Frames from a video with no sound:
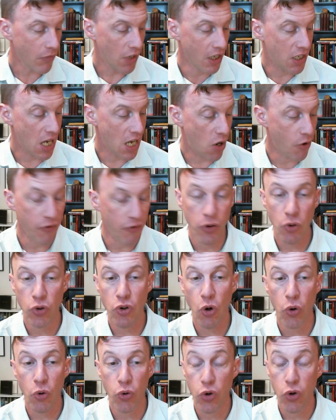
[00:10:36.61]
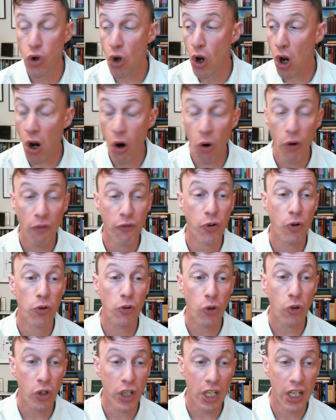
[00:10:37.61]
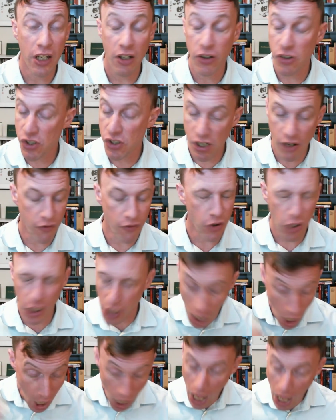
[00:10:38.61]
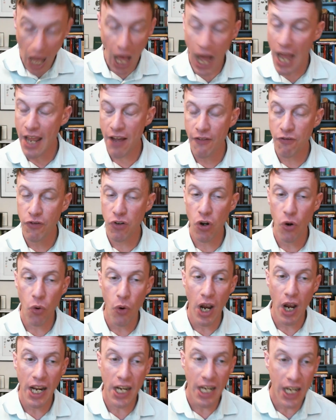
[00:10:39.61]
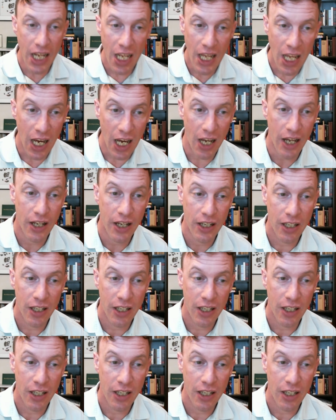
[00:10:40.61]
Now, if you don't know, if you're looking at your stuff and you're like, I have no idea.